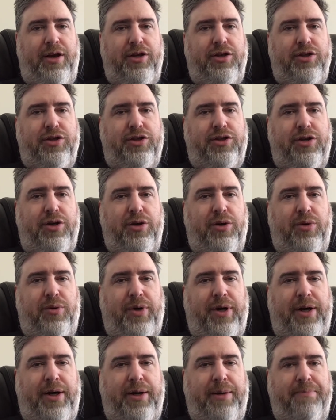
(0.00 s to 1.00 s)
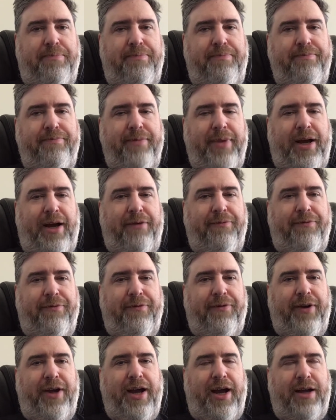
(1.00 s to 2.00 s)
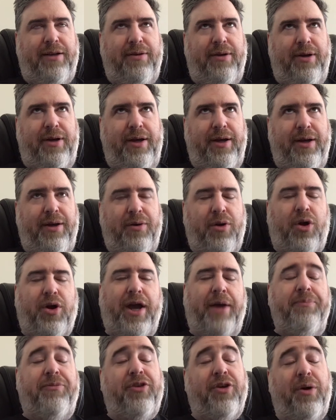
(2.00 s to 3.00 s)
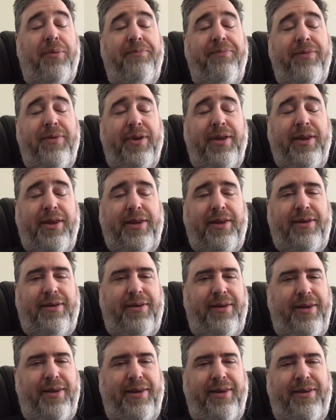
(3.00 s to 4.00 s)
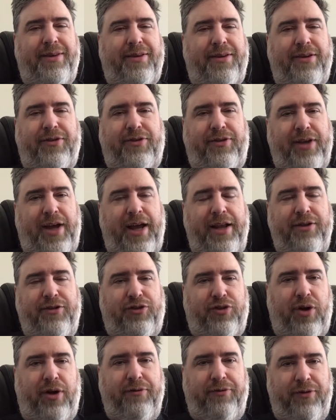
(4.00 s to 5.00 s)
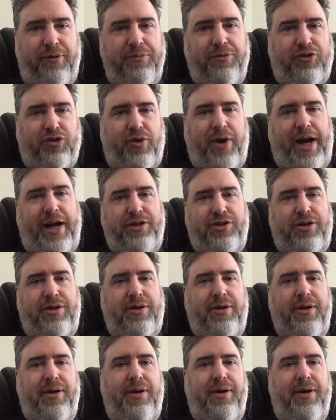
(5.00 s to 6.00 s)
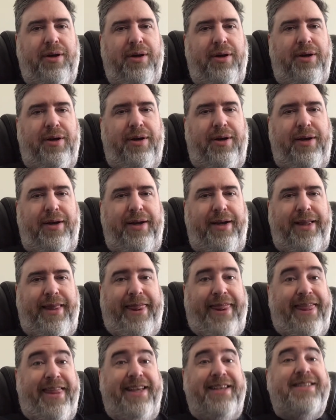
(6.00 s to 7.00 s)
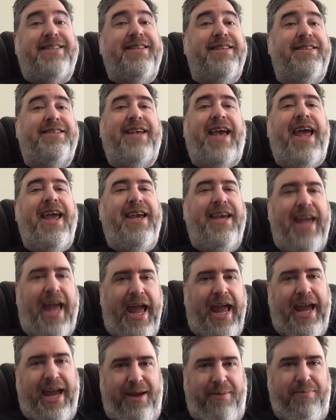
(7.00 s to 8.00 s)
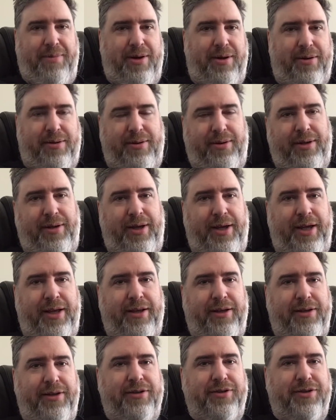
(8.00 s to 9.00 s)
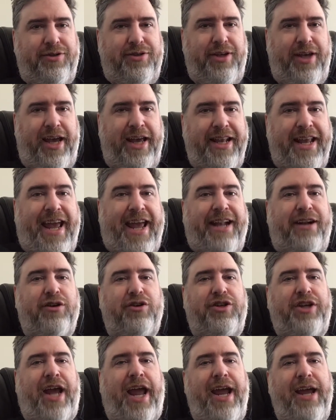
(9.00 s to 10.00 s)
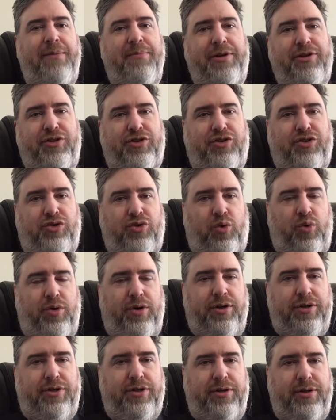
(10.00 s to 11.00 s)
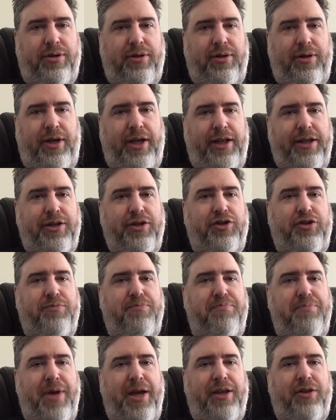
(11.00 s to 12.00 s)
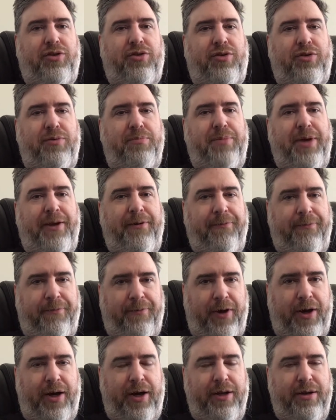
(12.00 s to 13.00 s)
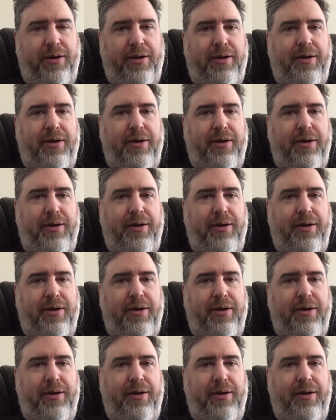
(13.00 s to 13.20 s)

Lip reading: So I forgot. Okay, so just to kind of start from scratch, this is a game. It is an entertainment source. It is meant to be fun.